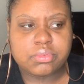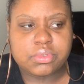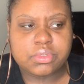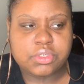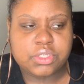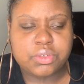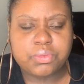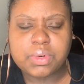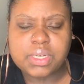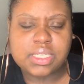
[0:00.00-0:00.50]

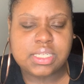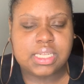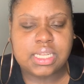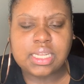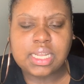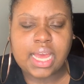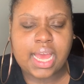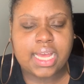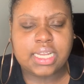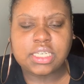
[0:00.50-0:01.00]
she wasn't
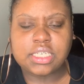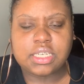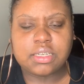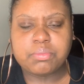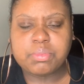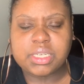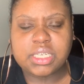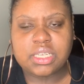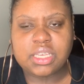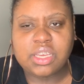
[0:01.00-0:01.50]
latching,
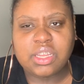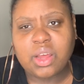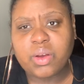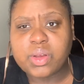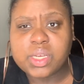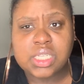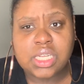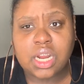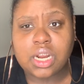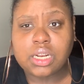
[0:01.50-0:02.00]
but you know,
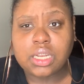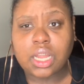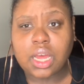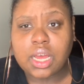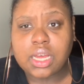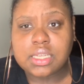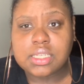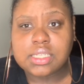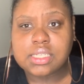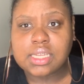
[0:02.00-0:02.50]
it's her
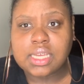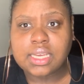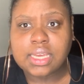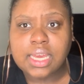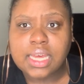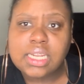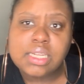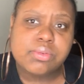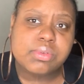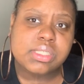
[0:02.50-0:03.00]
loss. And
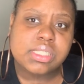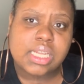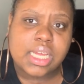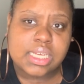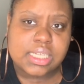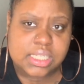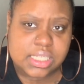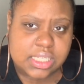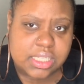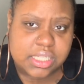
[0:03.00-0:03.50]
Kelly was
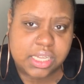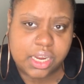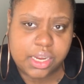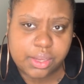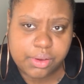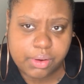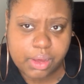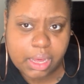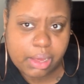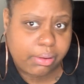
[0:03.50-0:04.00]
like, sister, are
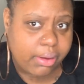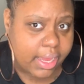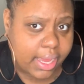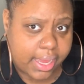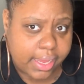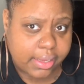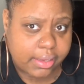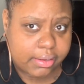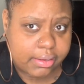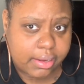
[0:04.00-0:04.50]
you
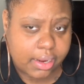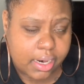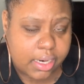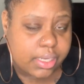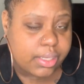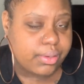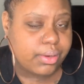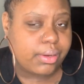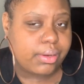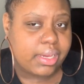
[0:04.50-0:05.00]
okay? Are
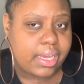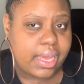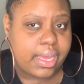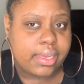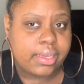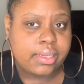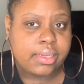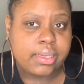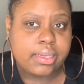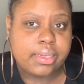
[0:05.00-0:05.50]
you okay?
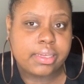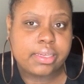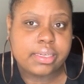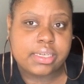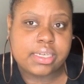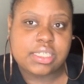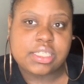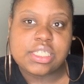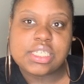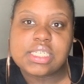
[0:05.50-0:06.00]

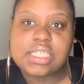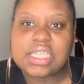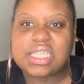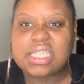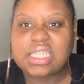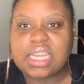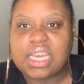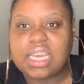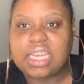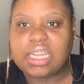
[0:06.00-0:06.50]
Cause she's
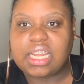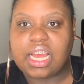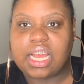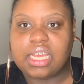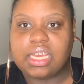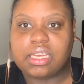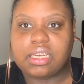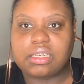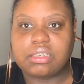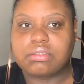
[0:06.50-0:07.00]
just saying
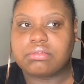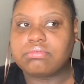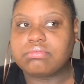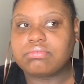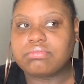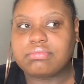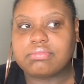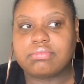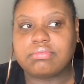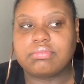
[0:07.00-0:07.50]
like
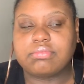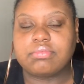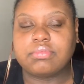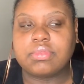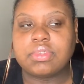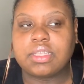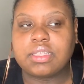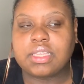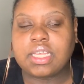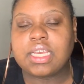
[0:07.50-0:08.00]

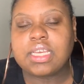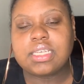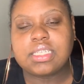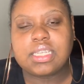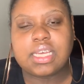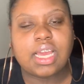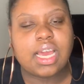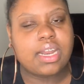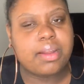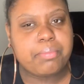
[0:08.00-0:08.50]
things
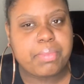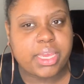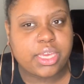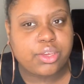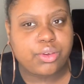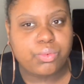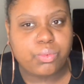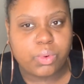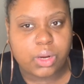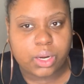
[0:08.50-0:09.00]
that kind of make
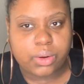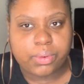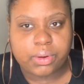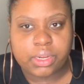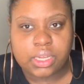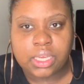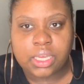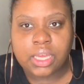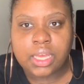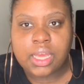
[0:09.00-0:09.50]
you
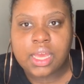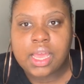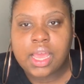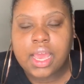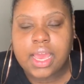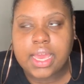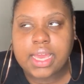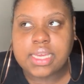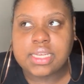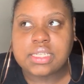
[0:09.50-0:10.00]
worry.
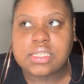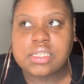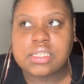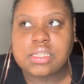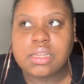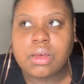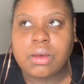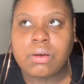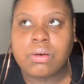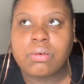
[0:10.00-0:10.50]
And
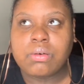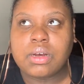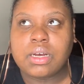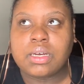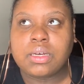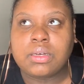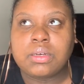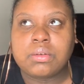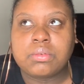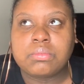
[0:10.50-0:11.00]
so
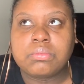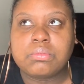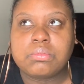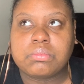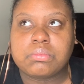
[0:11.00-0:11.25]
um,